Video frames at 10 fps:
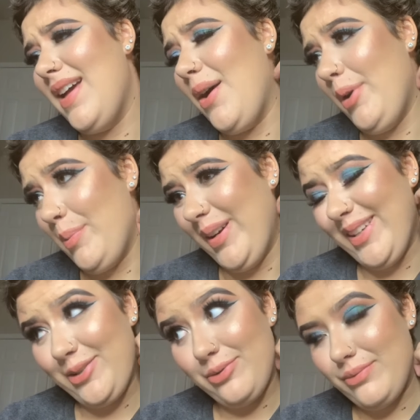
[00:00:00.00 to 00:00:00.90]
I want to buy
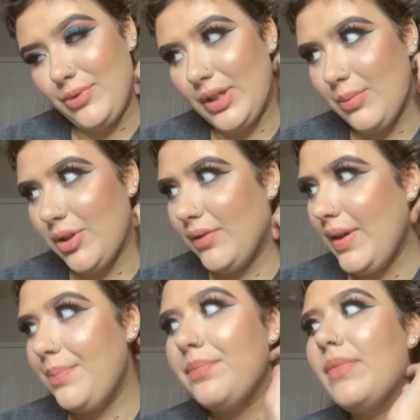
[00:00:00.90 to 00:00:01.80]
like 20 more of
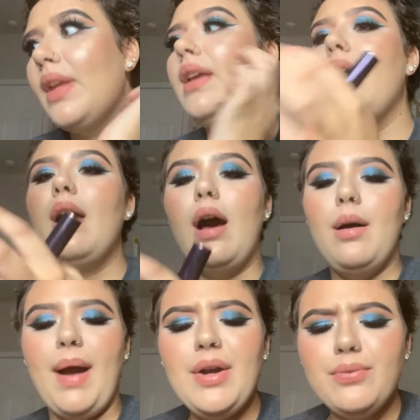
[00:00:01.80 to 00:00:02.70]
them.
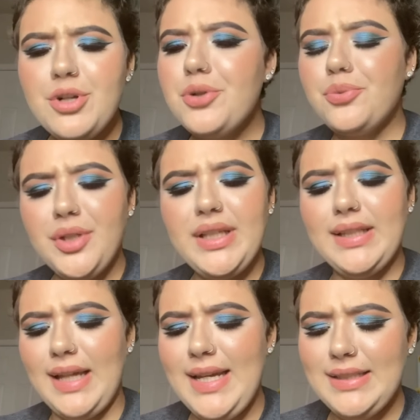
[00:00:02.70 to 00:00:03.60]
I just really
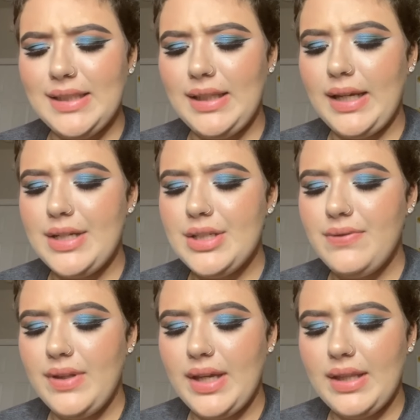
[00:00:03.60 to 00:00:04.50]
liked it. Like, I just
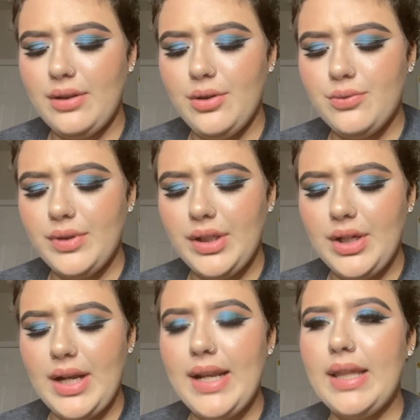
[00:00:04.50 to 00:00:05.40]
feel like it looked really
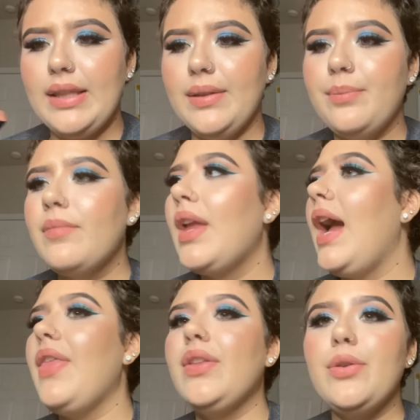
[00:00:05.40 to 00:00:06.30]
good. And
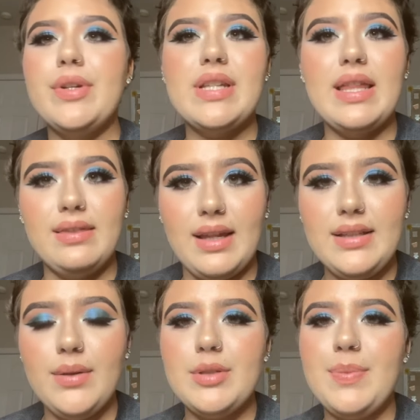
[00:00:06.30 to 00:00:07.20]
I think the reason I liked
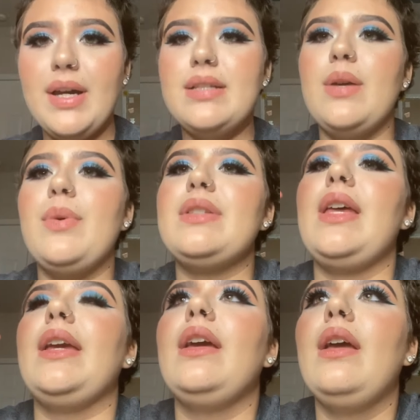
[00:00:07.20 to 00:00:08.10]
because it was
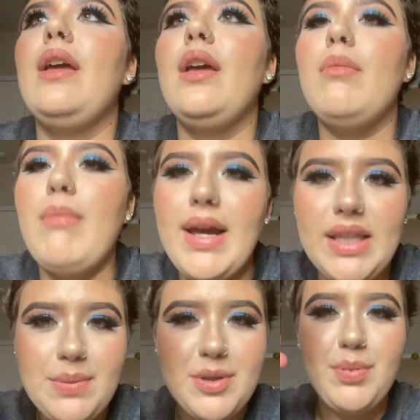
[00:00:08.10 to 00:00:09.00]
like my
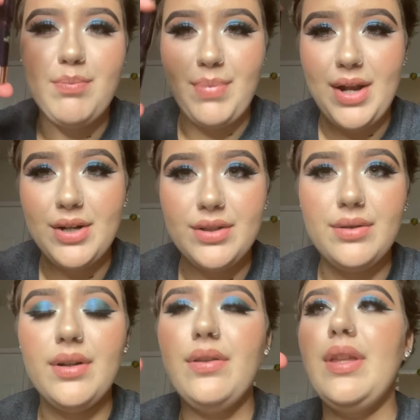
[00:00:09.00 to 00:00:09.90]
lips but better
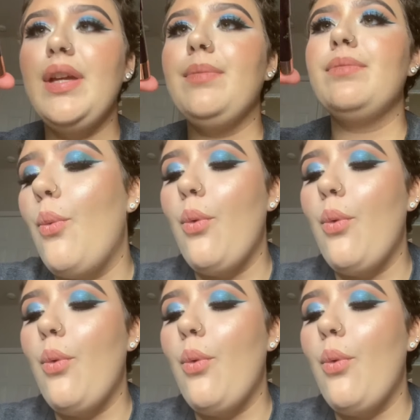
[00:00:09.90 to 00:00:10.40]
sort of thing.